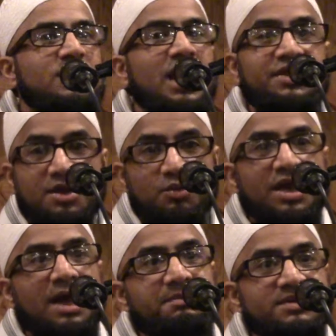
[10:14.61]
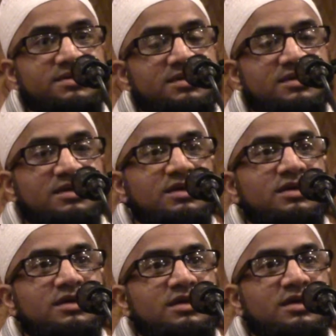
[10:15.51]
And then what happens?
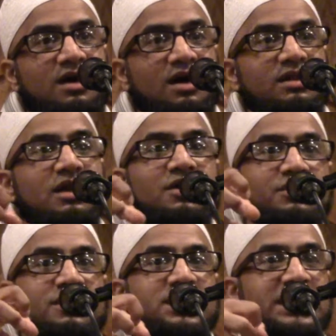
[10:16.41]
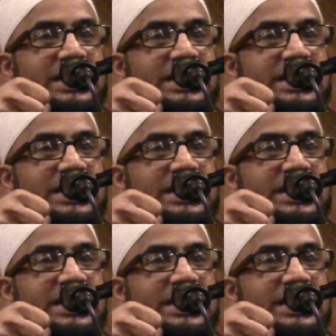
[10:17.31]
Allah